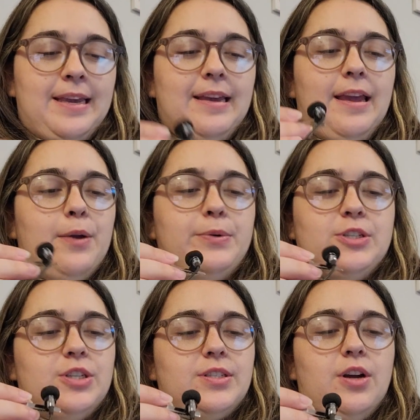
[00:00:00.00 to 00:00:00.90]
it was
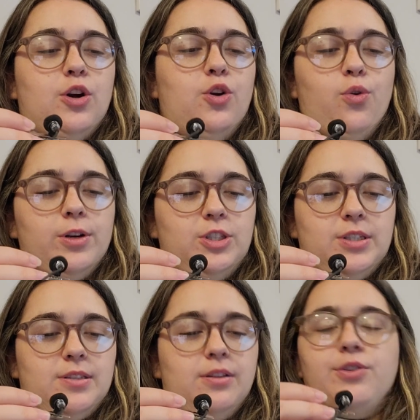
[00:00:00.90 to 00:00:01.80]
just a
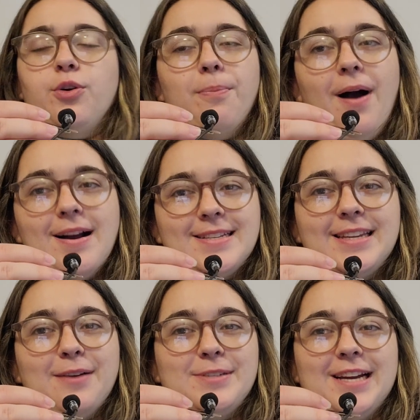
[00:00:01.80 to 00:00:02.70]
gorgeous little box
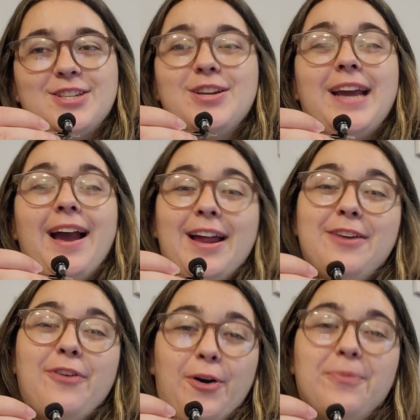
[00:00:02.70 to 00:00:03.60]
that I was actually kind
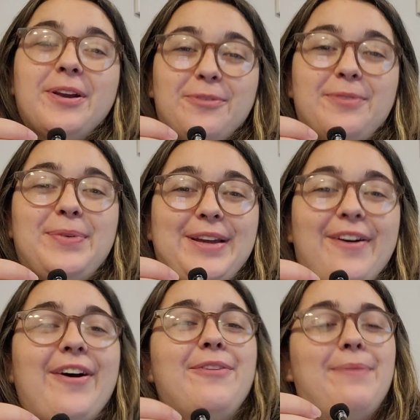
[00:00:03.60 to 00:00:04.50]
of hoping would be
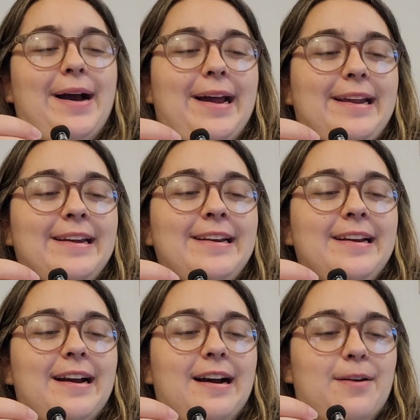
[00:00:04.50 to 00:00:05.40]
on my
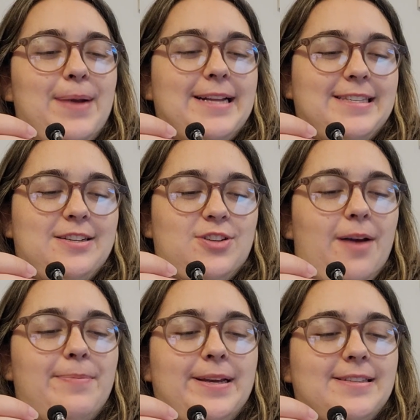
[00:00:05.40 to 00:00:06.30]
Etsy
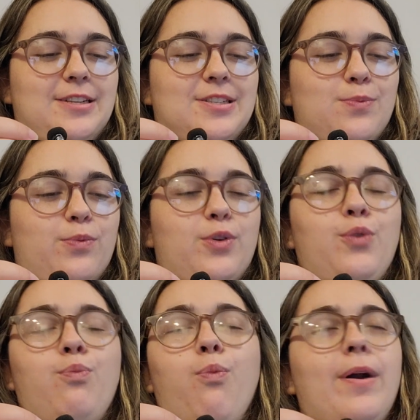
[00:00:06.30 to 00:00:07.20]
shop, because I just
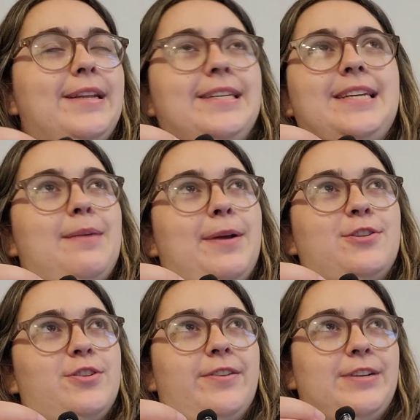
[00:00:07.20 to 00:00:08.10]
wanted to take
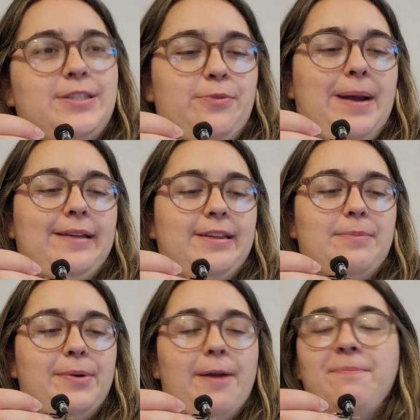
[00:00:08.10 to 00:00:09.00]
pictures of it so
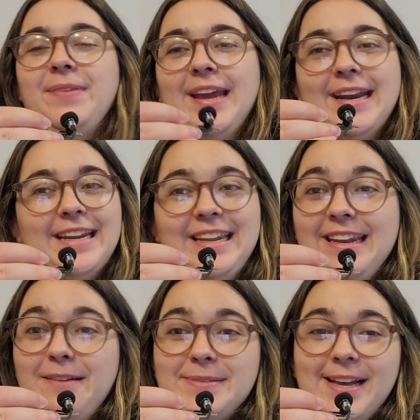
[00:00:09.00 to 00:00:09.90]
badly. But it
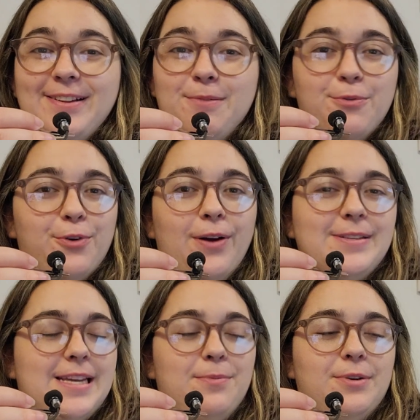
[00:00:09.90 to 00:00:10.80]
ended up selling before I
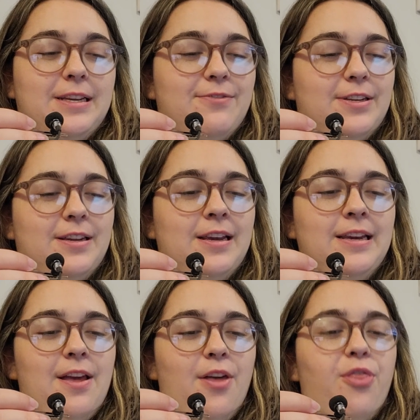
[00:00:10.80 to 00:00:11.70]
was able to even
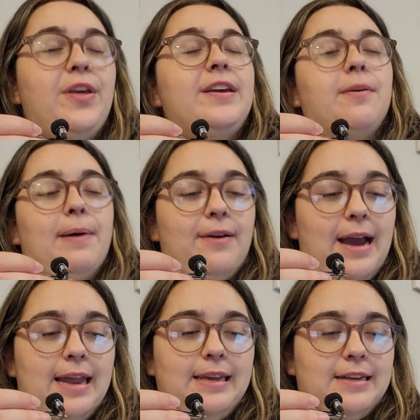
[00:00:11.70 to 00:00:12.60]
think about
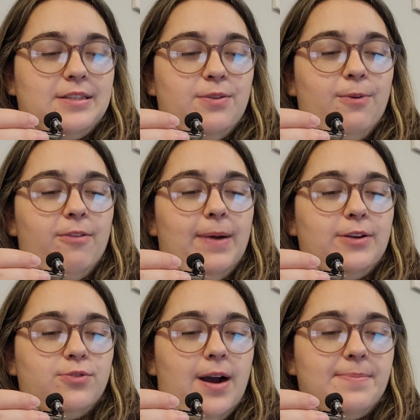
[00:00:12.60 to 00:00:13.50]
adding it to one of my
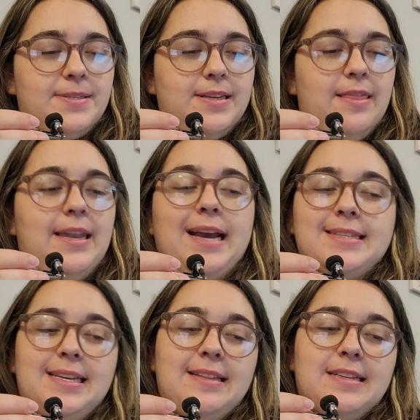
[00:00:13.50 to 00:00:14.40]
drops. The
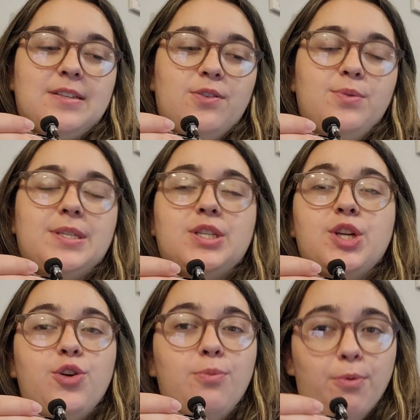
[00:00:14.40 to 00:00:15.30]
next thing that sold was
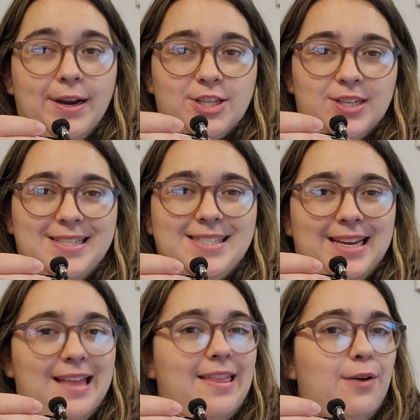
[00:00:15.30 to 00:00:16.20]
2 bracelets.
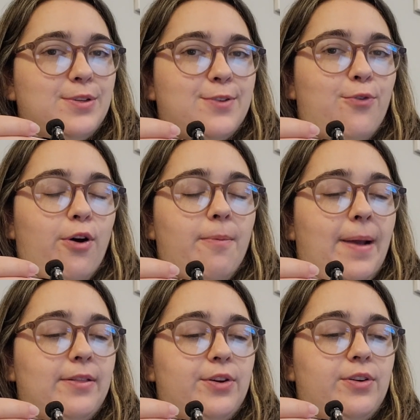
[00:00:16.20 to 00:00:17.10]
Again, that was for
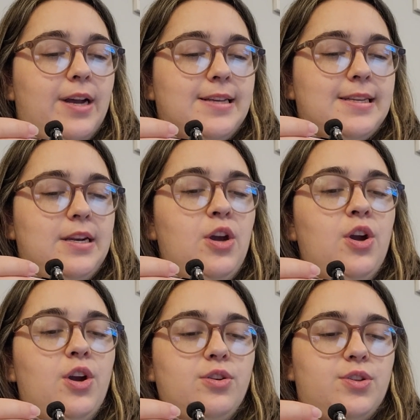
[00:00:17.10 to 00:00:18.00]
my little cousin
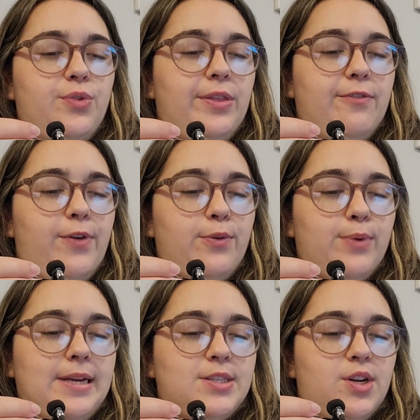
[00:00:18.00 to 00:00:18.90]
who's doing the
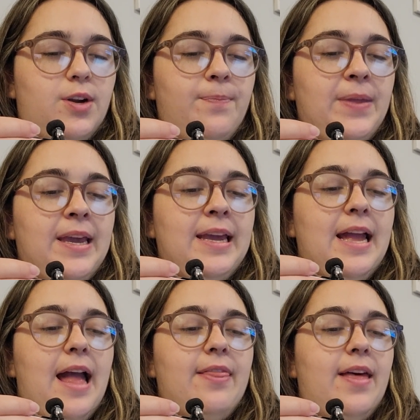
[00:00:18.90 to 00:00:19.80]
fundraiser.
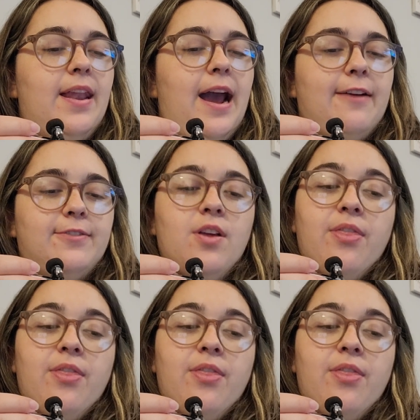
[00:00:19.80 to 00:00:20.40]
And then after